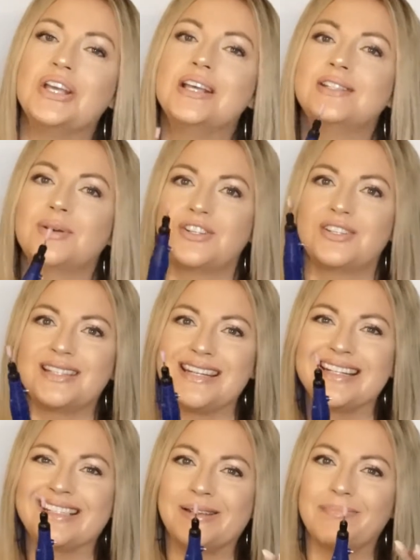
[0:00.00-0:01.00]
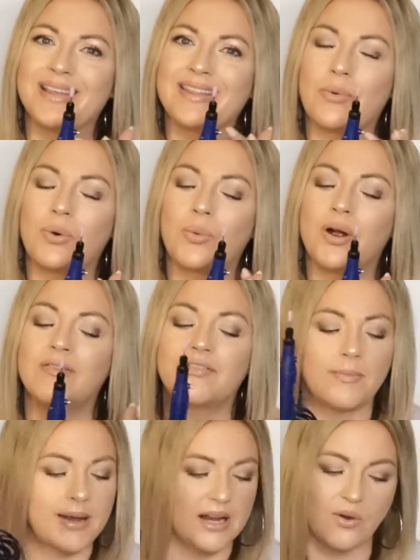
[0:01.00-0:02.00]
So I just needed something that will work
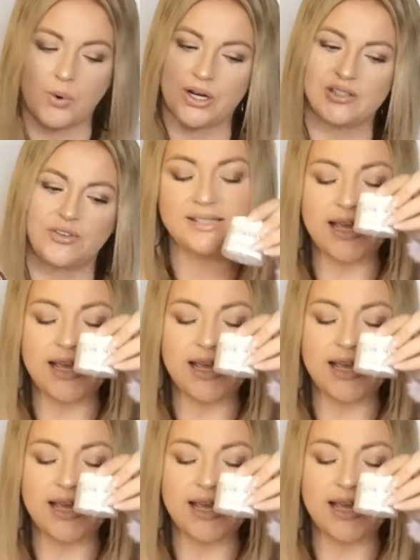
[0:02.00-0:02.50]
for me, and it works great.